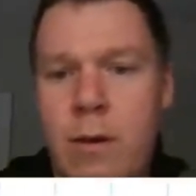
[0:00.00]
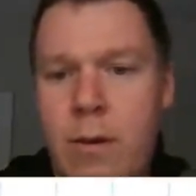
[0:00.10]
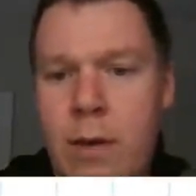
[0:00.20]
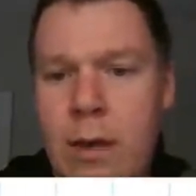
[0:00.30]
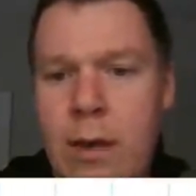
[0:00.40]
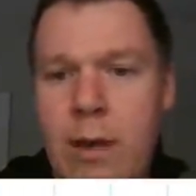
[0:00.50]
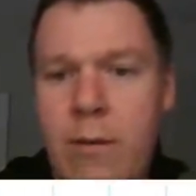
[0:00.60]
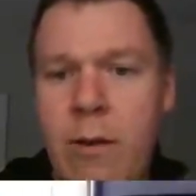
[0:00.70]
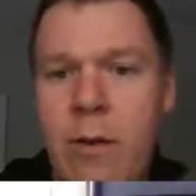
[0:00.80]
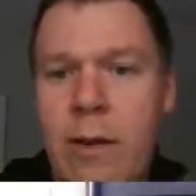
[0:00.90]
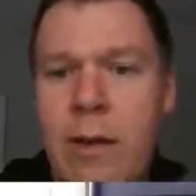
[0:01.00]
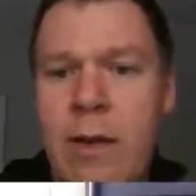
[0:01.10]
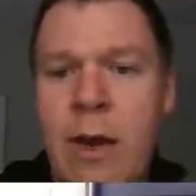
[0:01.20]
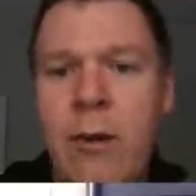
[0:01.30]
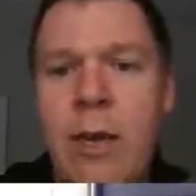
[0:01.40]
Okay, got a
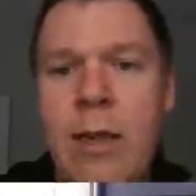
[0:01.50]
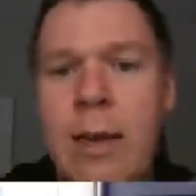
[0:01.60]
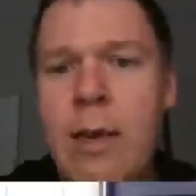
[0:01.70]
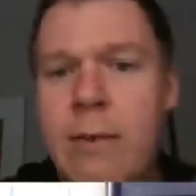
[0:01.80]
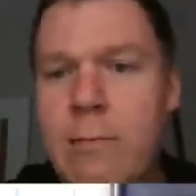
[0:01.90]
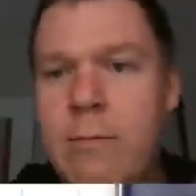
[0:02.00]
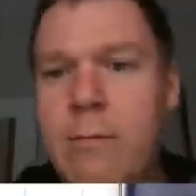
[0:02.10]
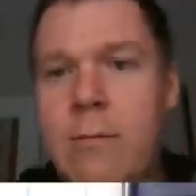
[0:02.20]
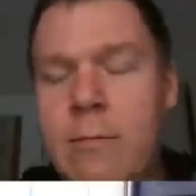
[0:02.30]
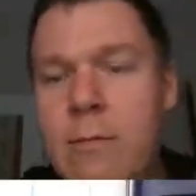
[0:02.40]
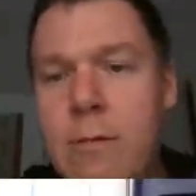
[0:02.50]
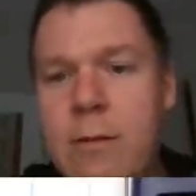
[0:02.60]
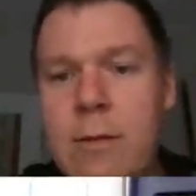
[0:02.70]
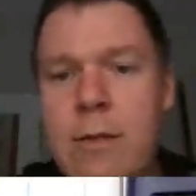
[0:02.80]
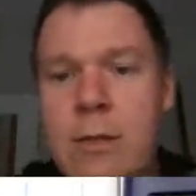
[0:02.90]
calculator.
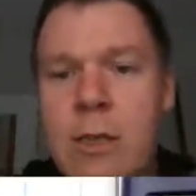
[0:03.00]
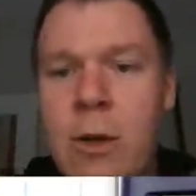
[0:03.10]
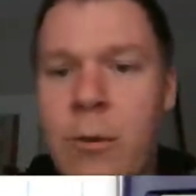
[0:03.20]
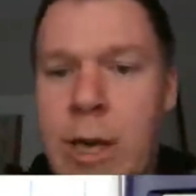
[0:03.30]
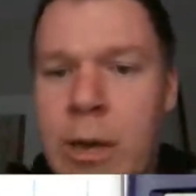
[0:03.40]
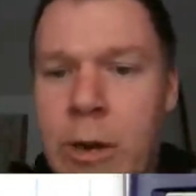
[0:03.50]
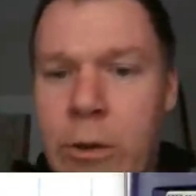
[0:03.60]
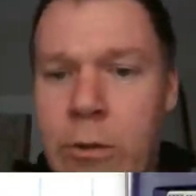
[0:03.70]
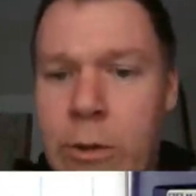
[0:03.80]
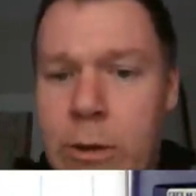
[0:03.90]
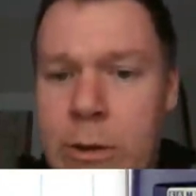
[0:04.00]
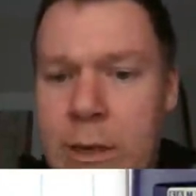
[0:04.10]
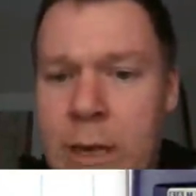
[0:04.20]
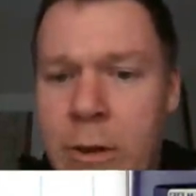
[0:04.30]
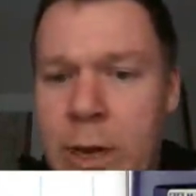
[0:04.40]
So we're going to
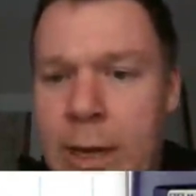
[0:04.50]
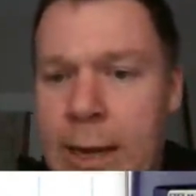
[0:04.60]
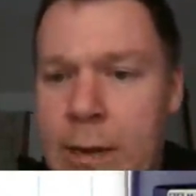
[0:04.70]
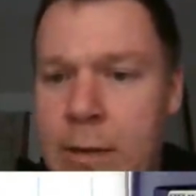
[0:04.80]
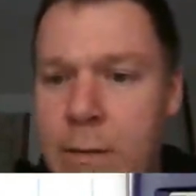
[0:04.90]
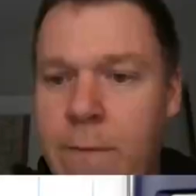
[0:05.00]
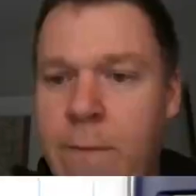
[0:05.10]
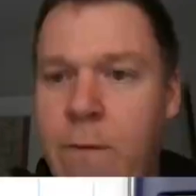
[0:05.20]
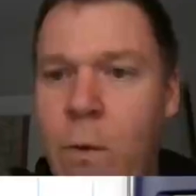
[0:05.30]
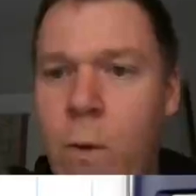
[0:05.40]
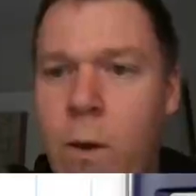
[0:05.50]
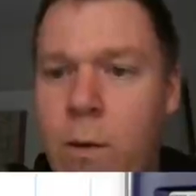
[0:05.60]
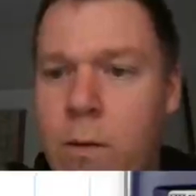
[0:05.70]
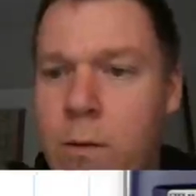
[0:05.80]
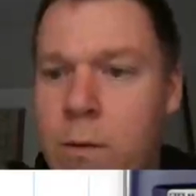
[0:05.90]
calculate 4